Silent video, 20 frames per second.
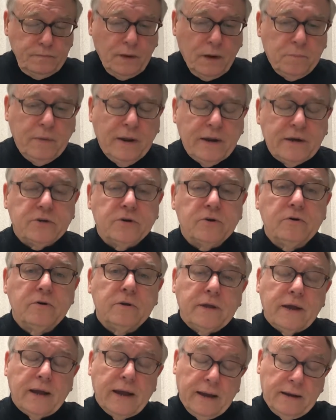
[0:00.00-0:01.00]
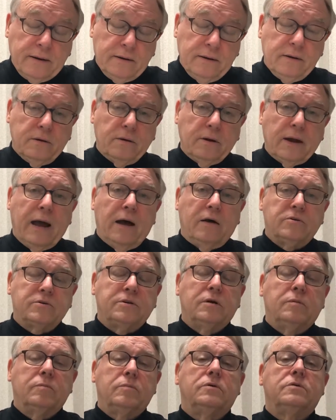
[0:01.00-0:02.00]
make sure that
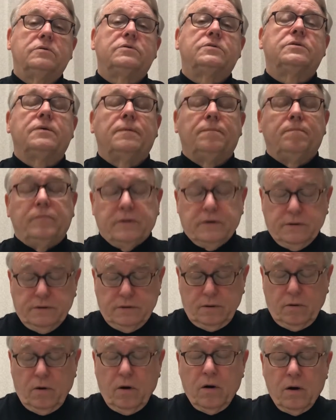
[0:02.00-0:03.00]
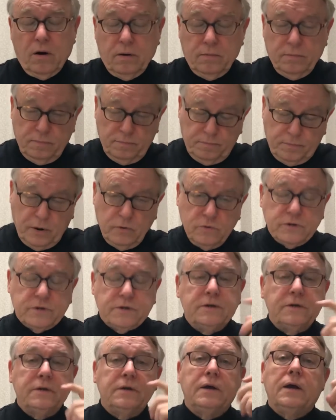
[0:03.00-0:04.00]
house numbers are
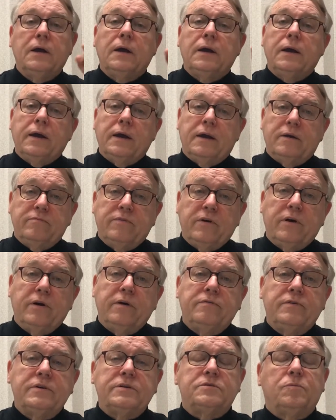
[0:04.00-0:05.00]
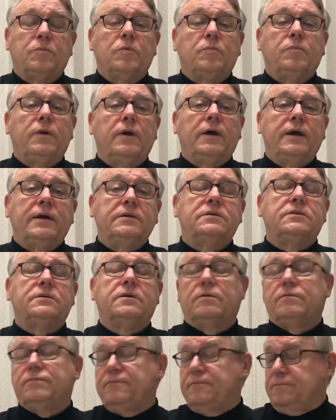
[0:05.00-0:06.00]
posted in a very visible place.
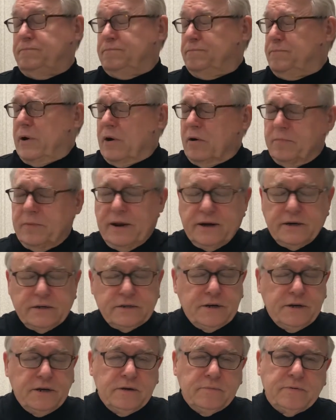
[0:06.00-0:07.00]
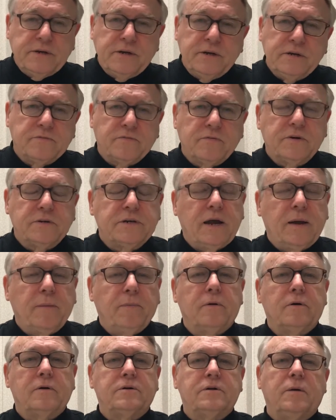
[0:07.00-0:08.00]
Paramedics and EMTs, for
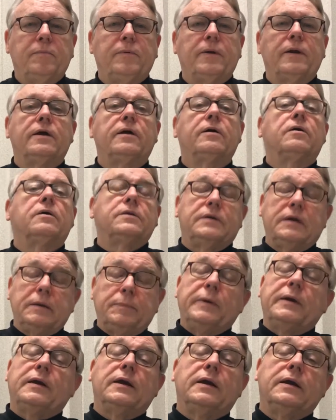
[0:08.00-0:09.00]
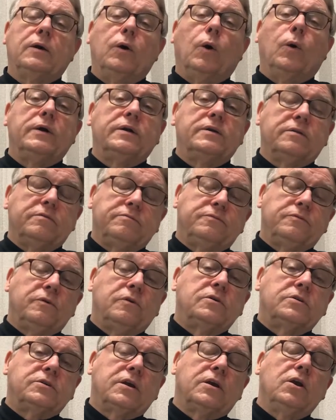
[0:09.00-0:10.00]
example, are typically going to
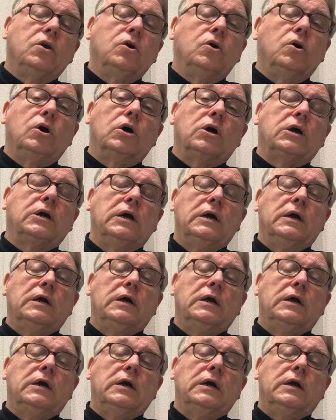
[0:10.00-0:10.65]
first look